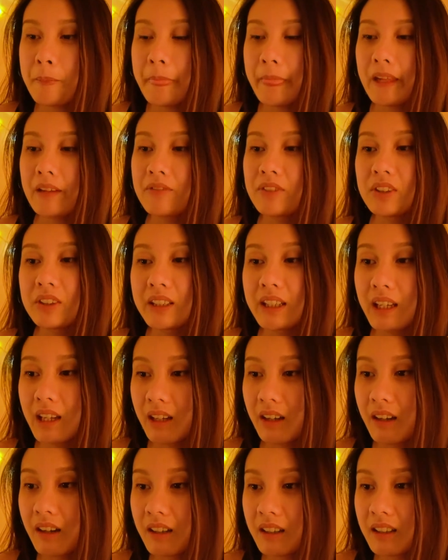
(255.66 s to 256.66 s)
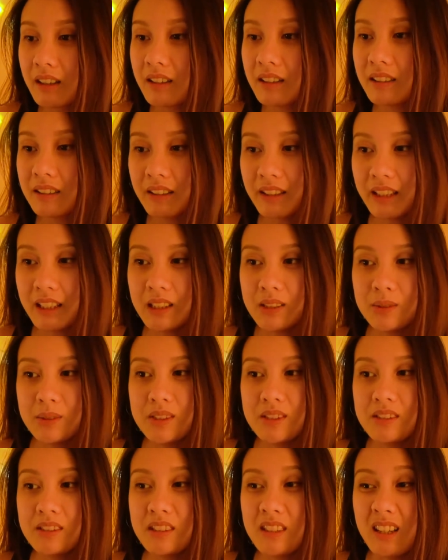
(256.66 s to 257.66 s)
It felt chaotic, like I
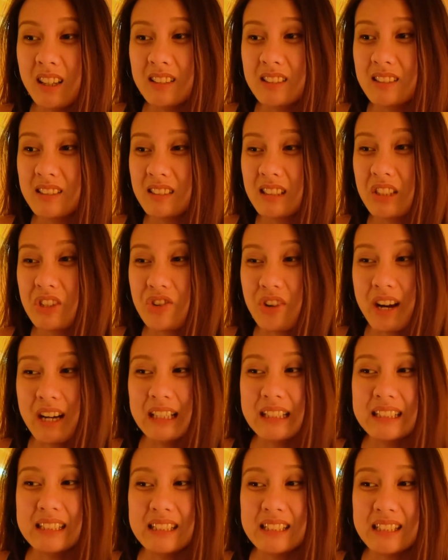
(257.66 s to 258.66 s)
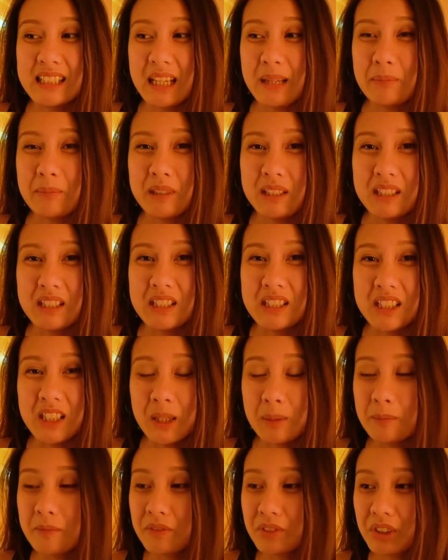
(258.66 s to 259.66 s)
was constantly trying to escape the
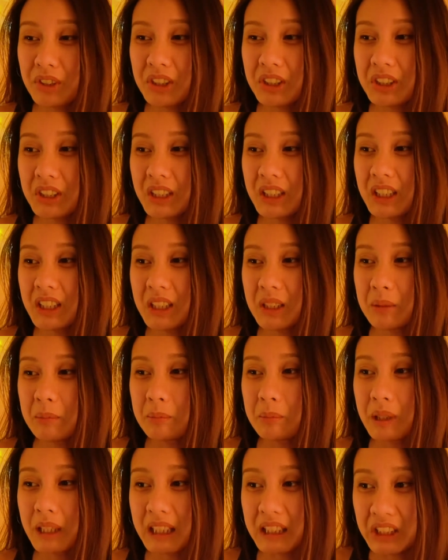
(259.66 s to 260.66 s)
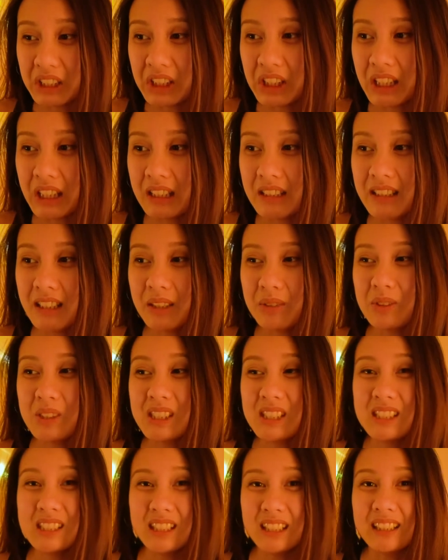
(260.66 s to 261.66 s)
discomfort, but I couldn't. I was
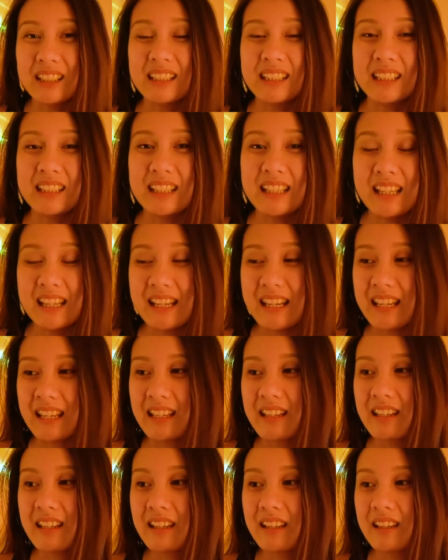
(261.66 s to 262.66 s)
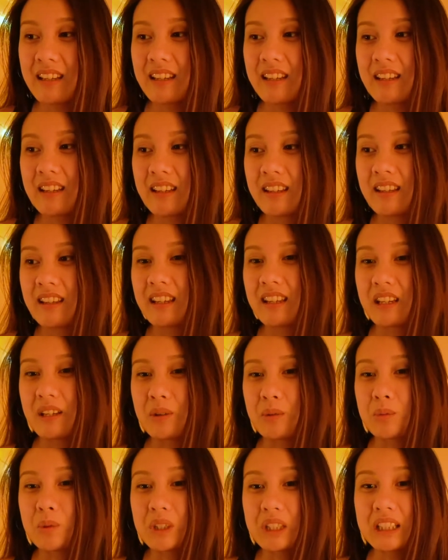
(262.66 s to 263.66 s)
stuck in it, and
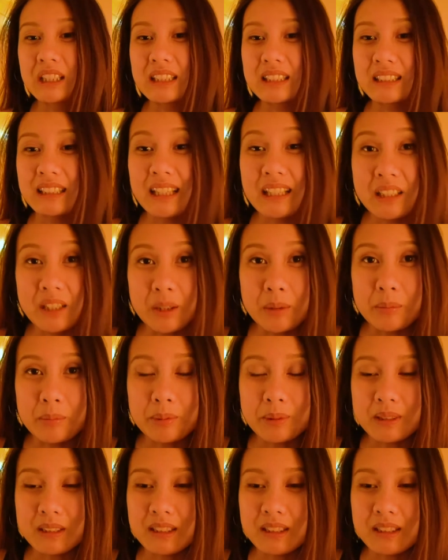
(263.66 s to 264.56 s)
it wouldn't let up.